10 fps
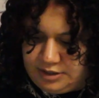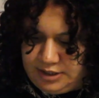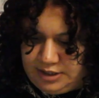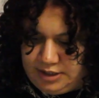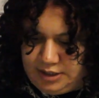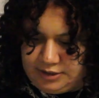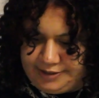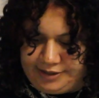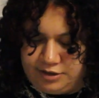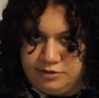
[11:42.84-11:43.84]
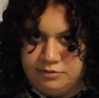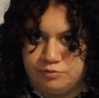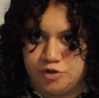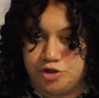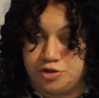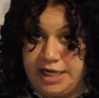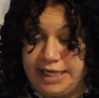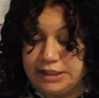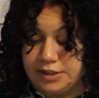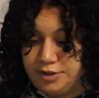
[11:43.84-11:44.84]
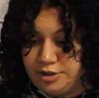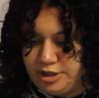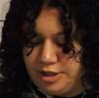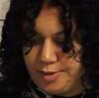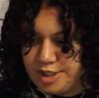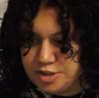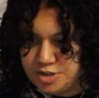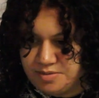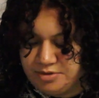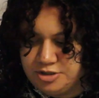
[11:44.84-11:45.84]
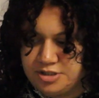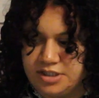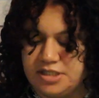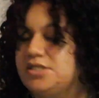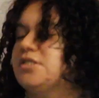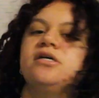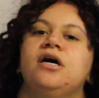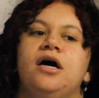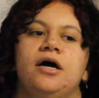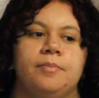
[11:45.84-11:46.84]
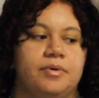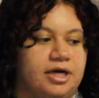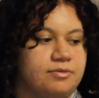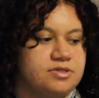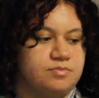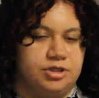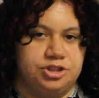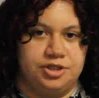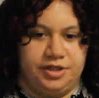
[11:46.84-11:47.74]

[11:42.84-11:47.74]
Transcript: a like straddler eraser similar to this, but that one's much